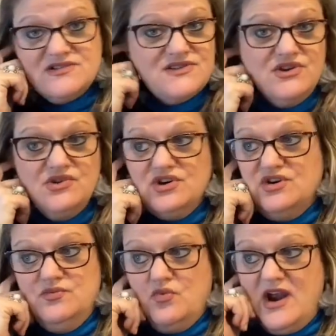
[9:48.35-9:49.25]
So you
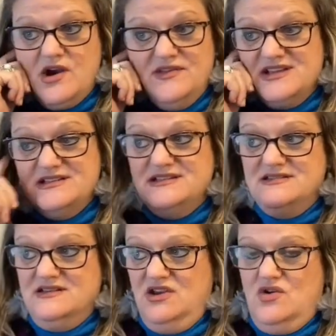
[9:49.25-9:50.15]
could wear
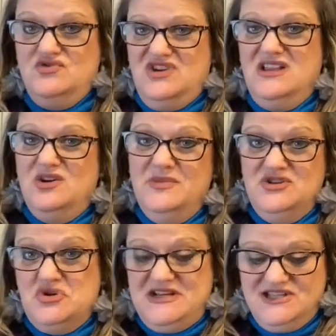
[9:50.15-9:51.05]
this, you know, a little bit
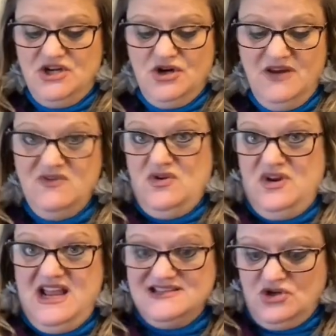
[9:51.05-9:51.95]
dressier, even though it
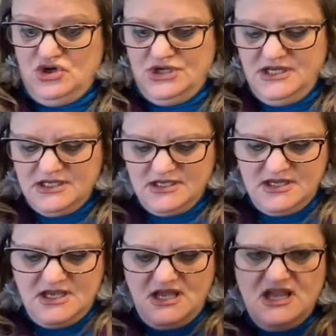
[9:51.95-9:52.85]
has a hood.
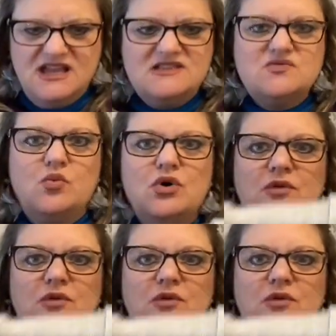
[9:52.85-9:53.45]
It's wool